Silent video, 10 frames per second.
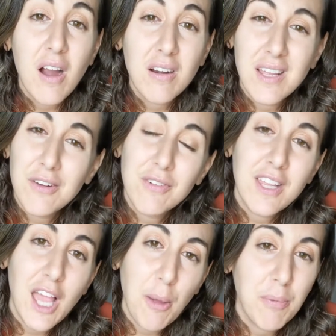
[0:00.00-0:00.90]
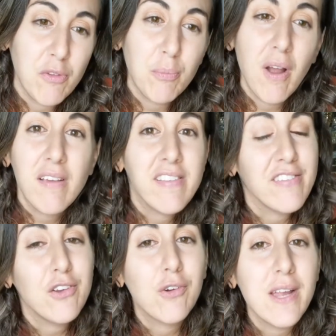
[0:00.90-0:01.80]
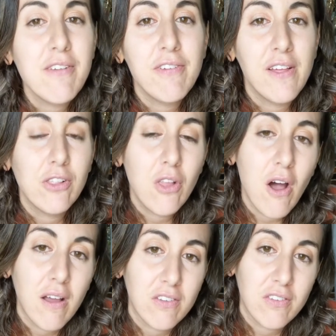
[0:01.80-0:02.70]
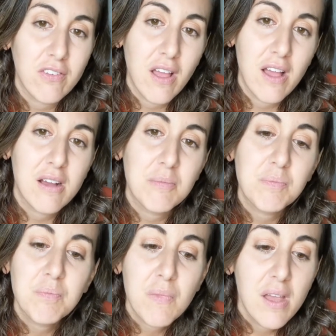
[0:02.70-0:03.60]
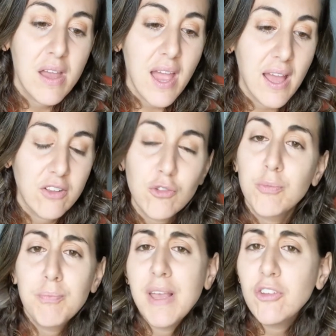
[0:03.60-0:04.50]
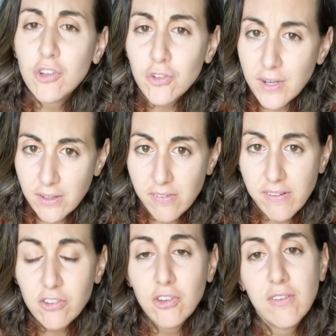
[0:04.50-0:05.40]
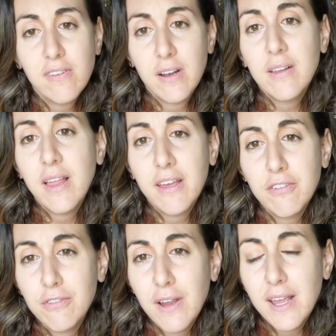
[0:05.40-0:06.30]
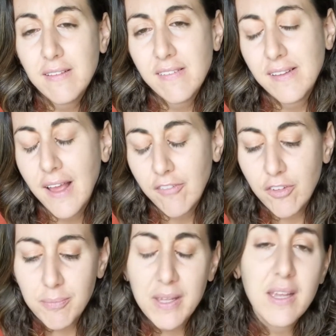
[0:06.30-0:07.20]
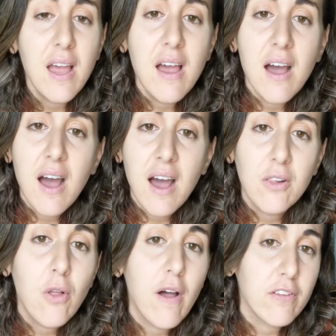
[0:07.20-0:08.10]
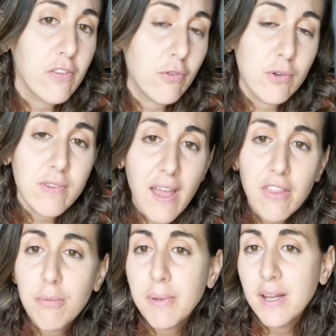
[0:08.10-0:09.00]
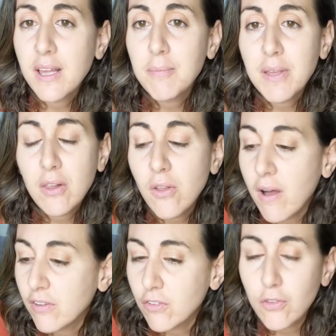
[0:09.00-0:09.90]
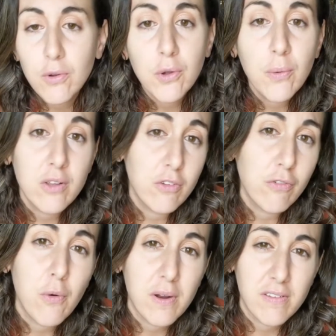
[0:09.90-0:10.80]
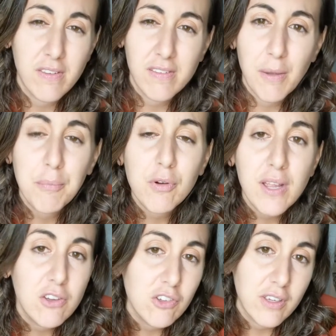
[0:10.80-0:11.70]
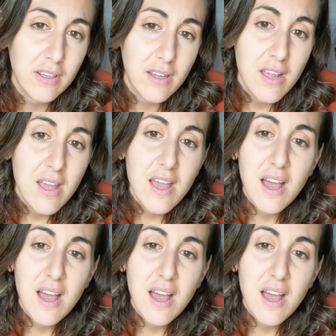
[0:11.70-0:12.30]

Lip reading: Art can really help us process grief and loss and major transitions in our life, right? It doesn't have to be a loss through death, but it can be a loss through a divorce, a separation,